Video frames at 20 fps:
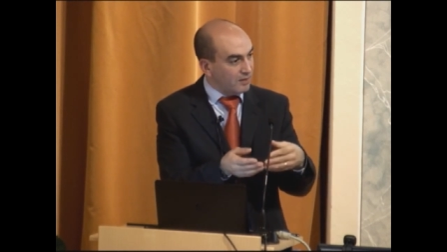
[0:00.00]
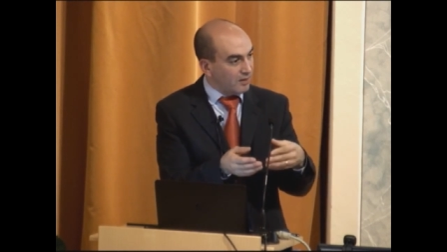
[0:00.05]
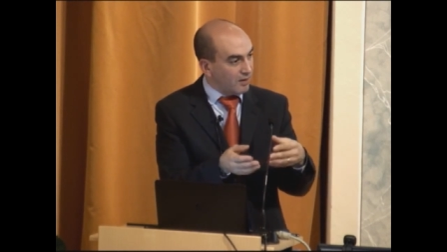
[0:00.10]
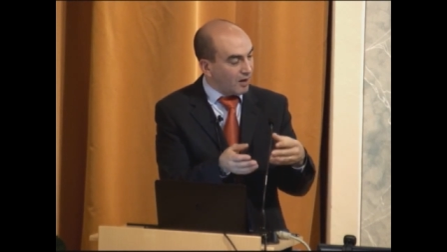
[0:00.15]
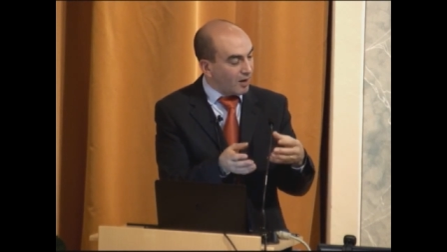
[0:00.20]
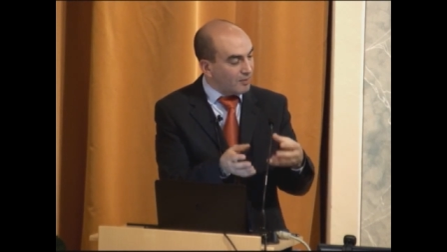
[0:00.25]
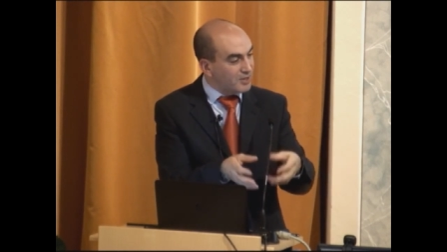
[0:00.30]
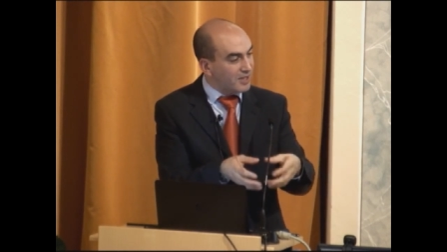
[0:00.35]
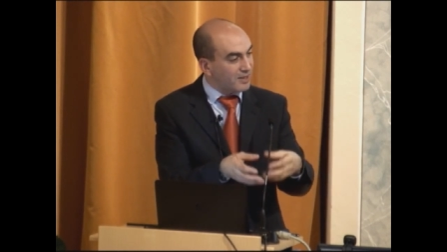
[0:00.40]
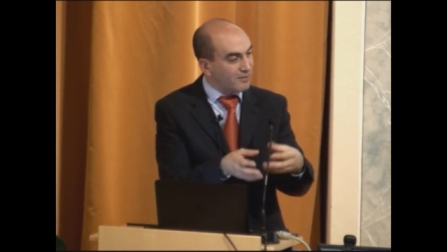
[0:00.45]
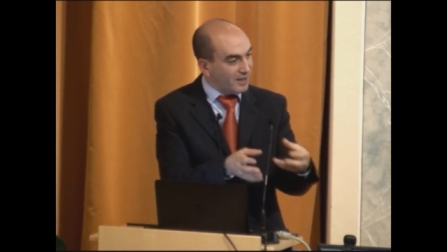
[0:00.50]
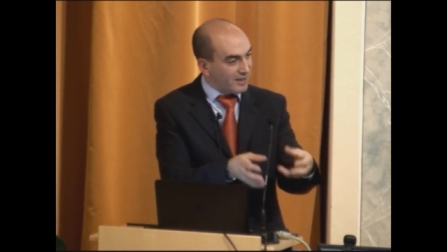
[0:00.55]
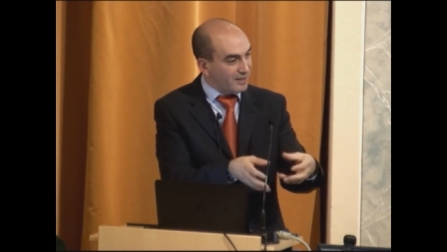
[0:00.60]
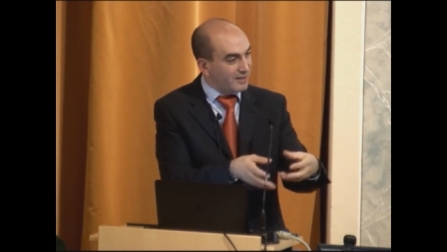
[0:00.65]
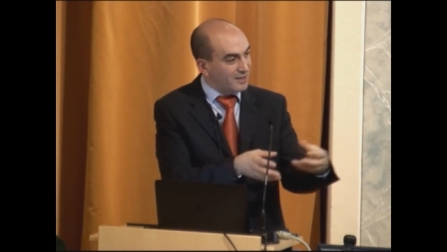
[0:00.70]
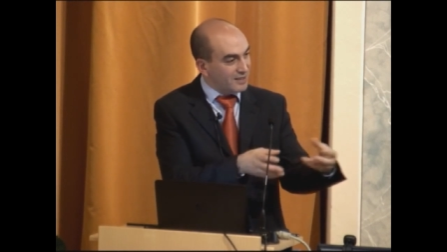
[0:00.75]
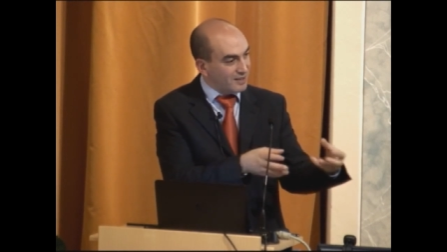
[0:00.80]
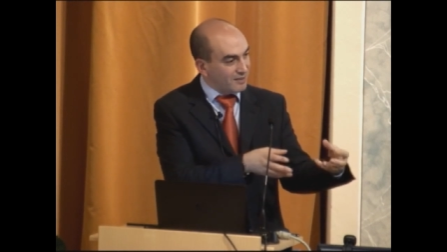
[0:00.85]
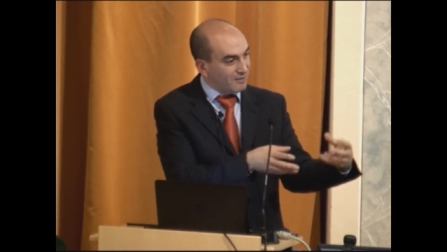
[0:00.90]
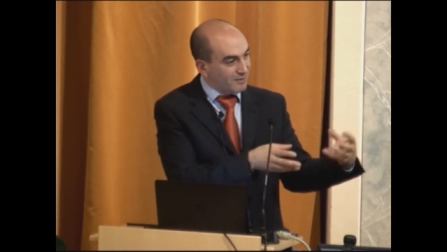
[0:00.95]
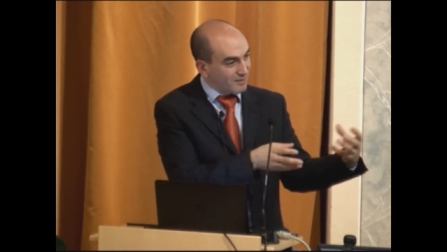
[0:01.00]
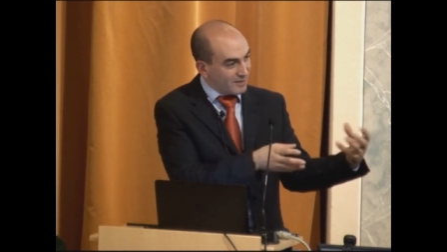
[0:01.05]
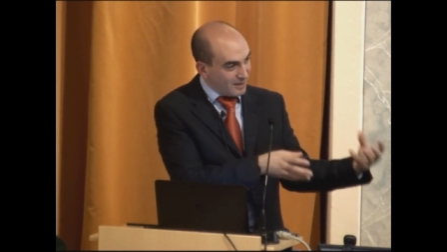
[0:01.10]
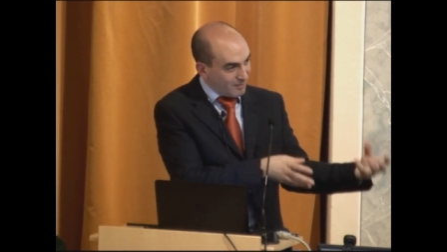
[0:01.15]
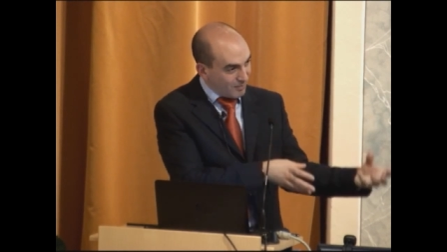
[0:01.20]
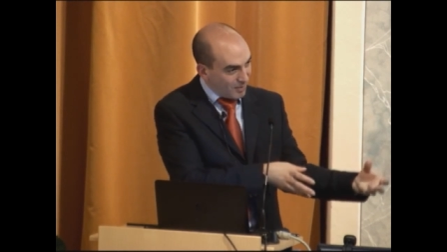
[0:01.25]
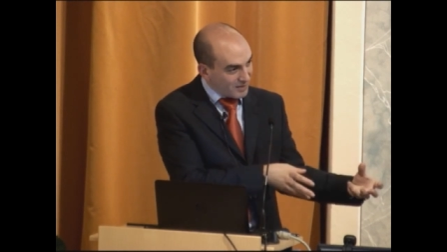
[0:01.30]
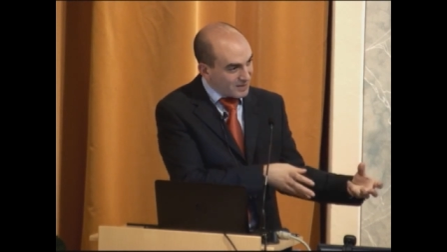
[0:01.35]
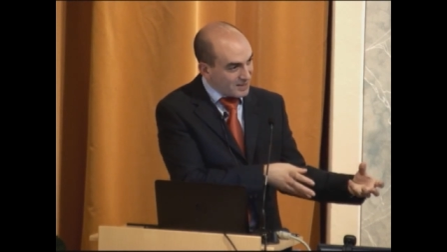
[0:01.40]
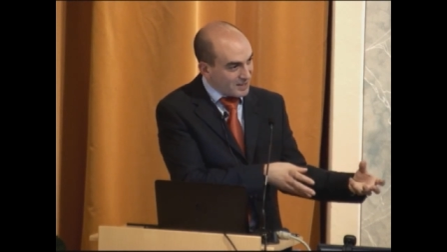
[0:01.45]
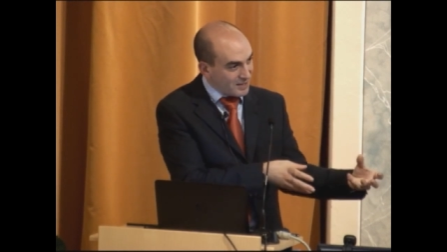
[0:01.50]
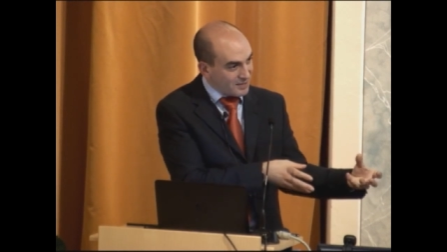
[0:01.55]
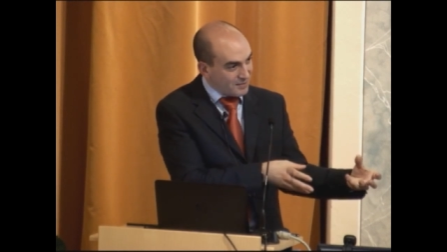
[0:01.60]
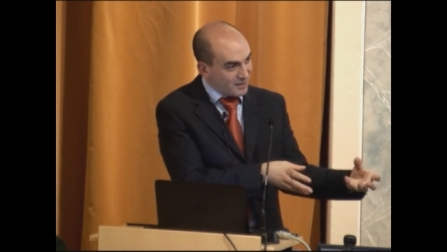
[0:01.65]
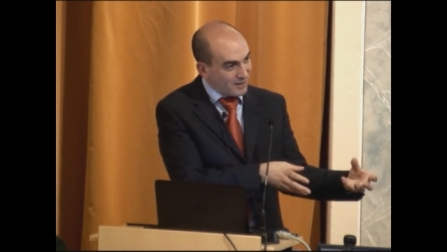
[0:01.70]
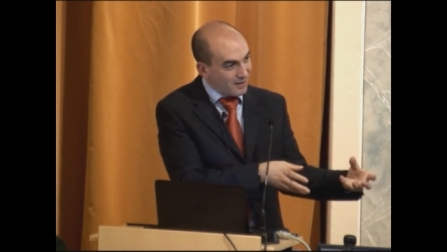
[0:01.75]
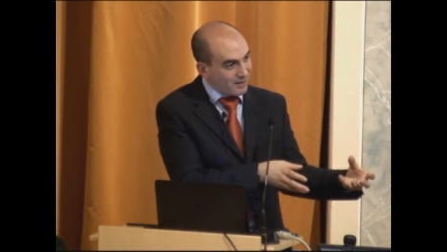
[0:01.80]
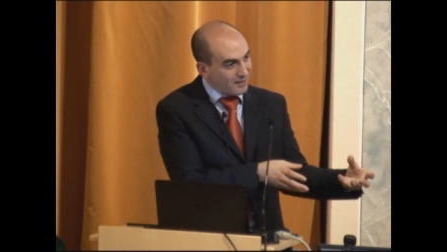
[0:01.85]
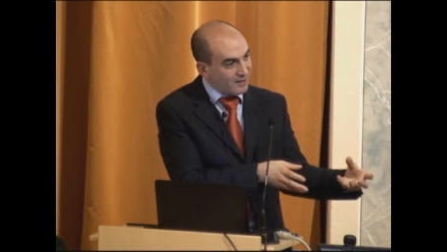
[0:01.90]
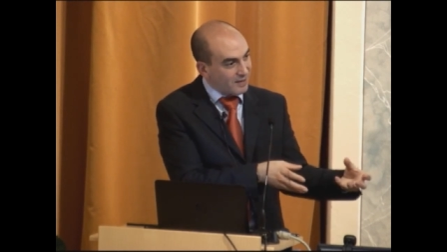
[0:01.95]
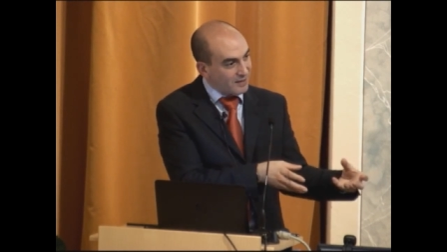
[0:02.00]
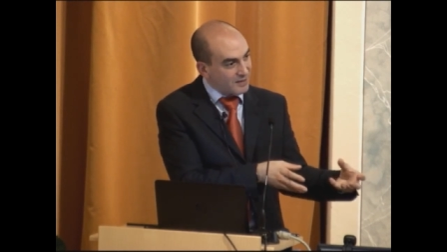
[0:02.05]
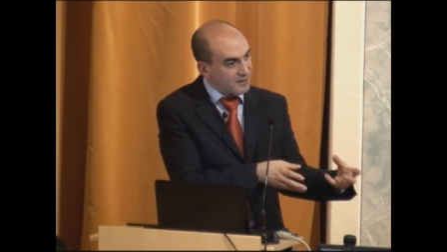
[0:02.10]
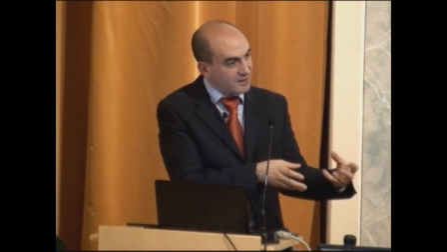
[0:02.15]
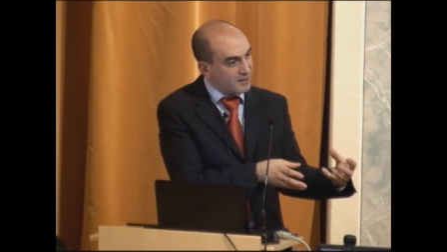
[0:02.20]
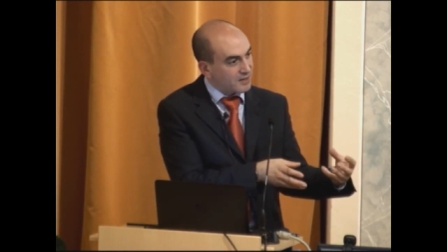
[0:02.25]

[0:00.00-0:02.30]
object recognition in multisensory contexts,